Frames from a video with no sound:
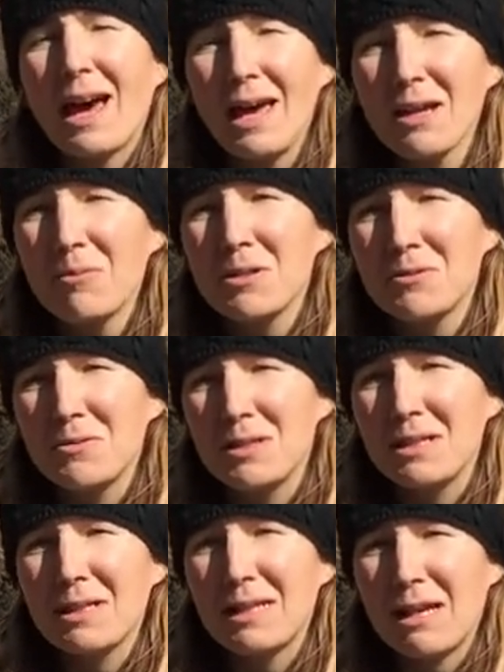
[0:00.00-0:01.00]
hike, we do
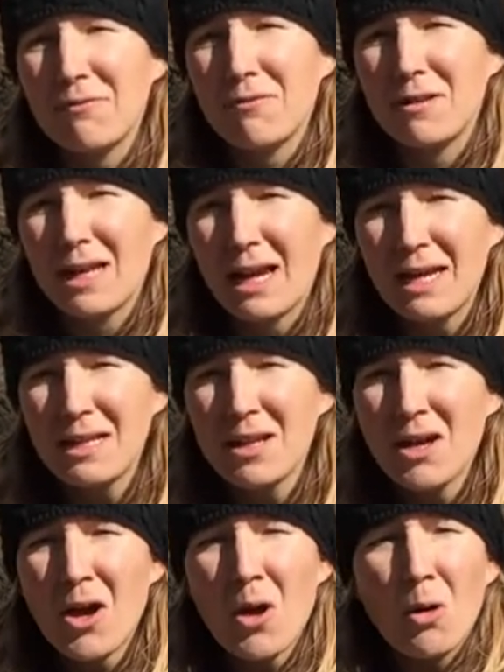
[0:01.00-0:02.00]
it nearly every night,
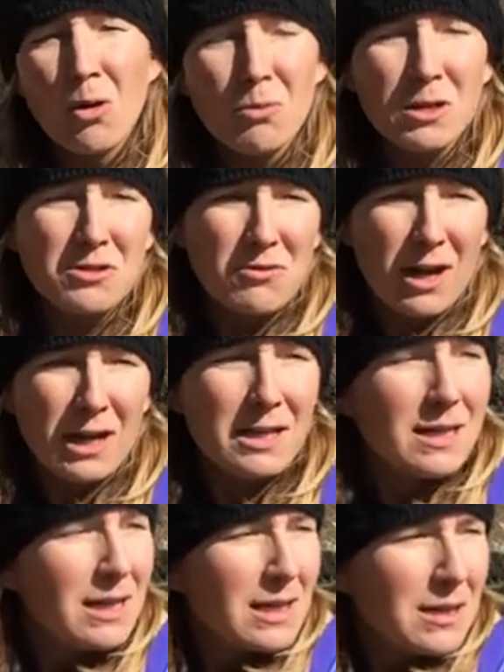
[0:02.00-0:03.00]
or we try